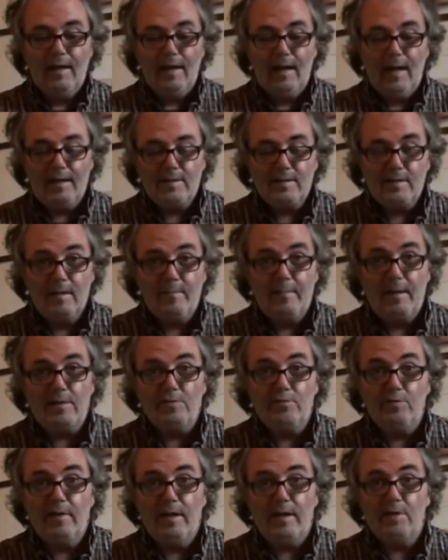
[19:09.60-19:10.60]
extra
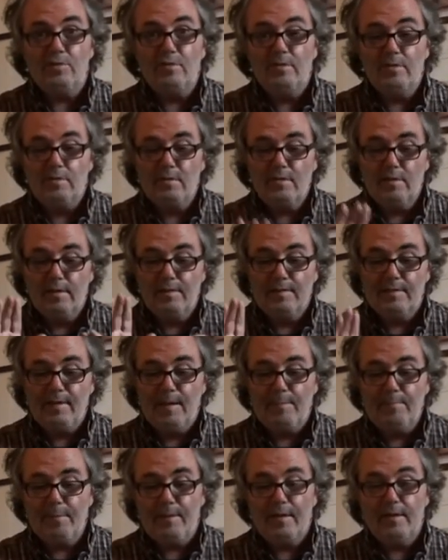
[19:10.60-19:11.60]
maturations,
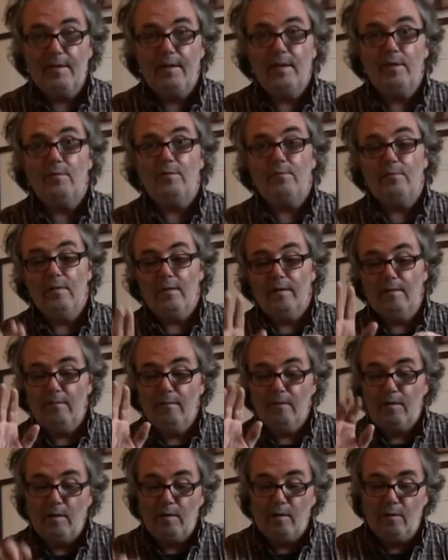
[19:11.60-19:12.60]
Tempranillo
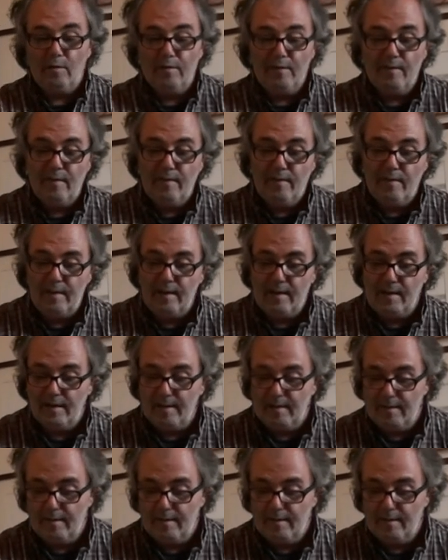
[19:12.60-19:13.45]
on the